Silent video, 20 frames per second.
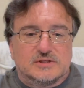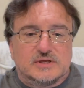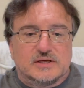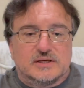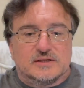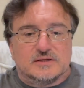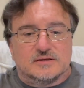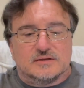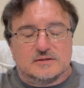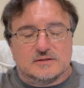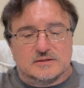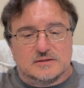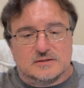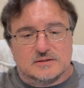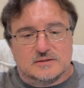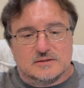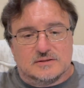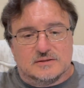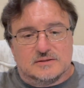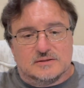and
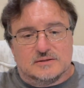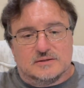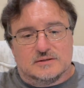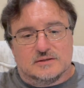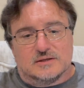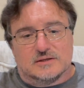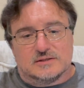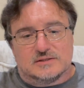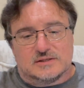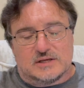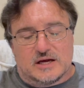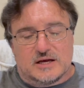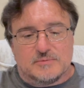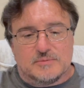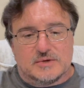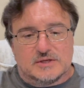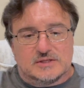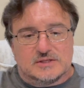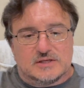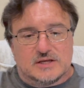
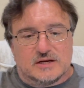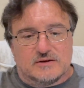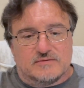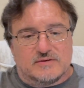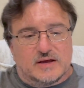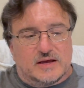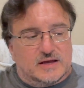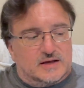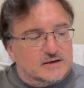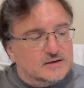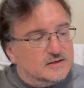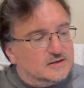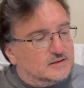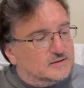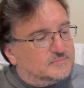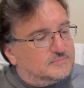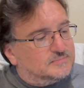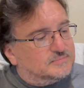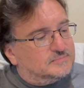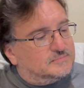assignments that I've had,
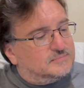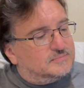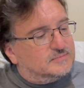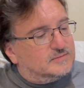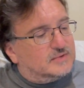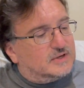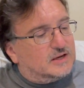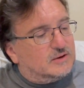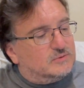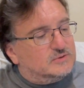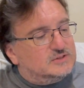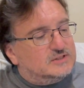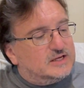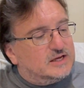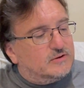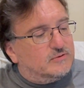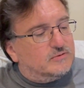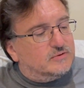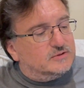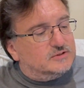I was
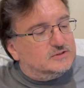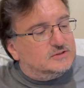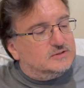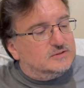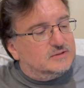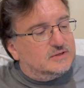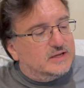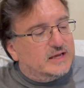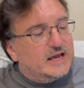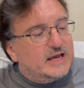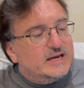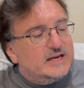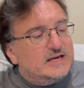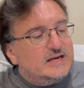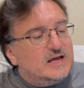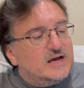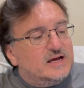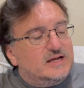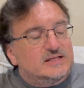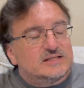down
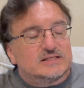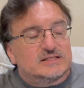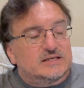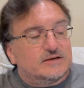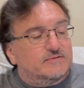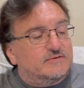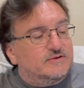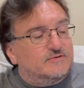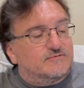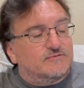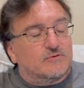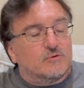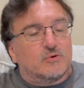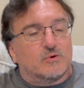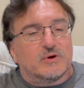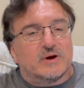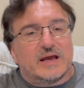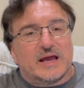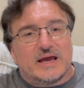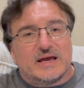89,
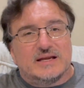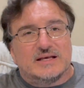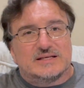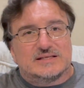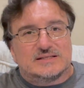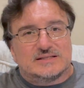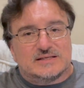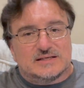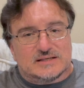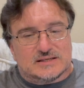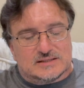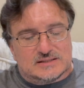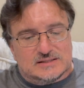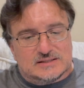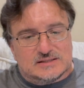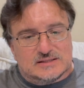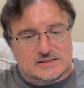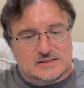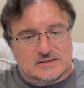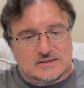74,
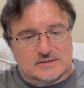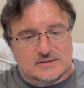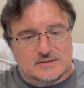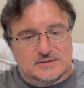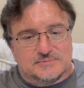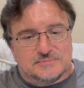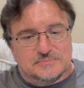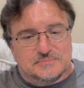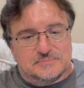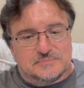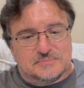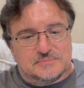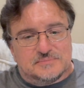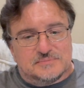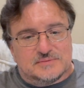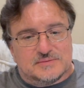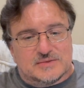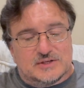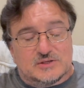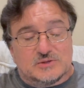86.
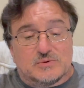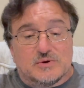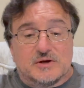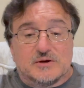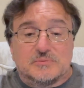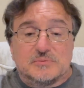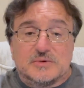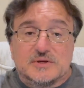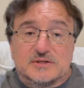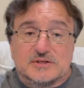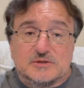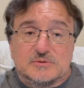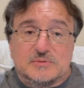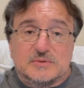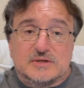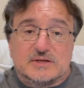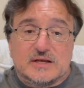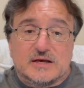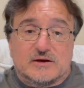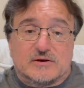That's quite a bit to
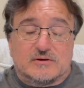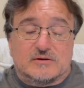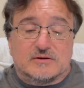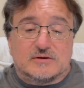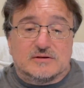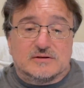be down,